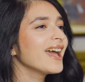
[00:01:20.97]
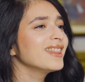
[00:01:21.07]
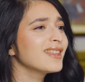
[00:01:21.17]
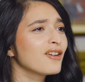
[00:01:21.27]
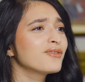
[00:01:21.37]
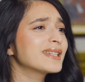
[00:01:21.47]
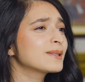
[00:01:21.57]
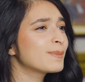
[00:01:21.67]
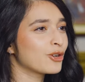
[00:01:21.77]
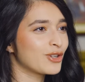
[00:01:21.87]
I love
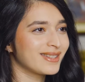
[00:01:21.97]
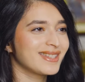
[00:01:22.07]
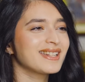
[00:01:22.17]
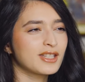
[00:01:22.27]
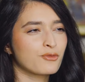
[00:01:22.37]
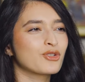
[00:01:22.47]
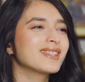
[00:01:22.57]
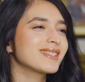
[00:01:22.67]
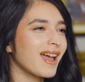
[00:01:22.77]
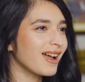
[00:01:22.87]
experiencing
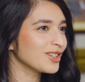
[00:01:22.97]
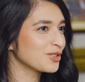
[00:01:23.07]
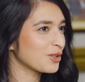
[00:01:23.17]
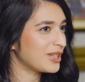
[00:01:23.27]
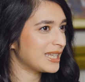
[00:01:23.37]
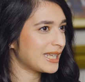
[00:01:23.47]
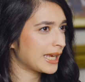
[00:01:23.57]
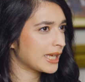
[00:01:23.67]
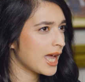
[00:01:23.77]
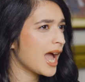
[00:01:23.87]
different styles of
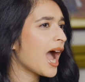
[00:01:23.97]
eating.